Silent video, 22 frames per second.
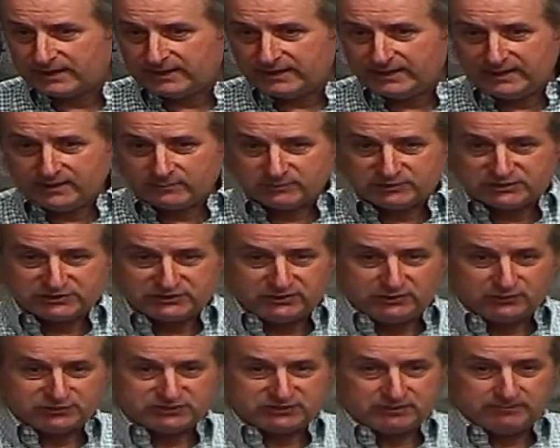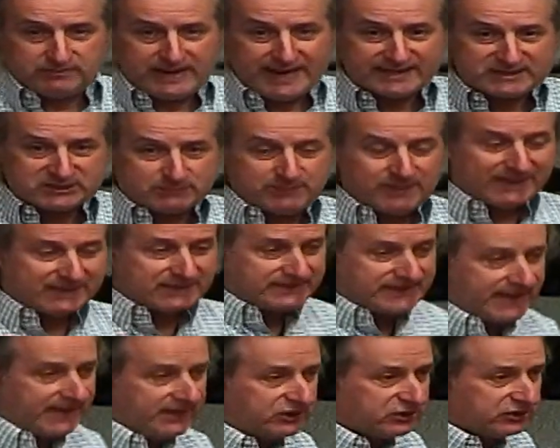And there was still some
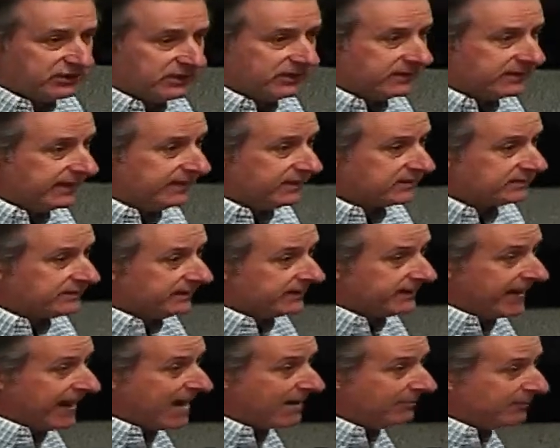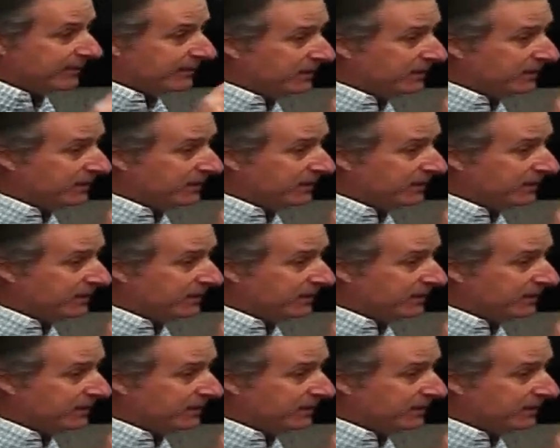expectation, and things didn't happen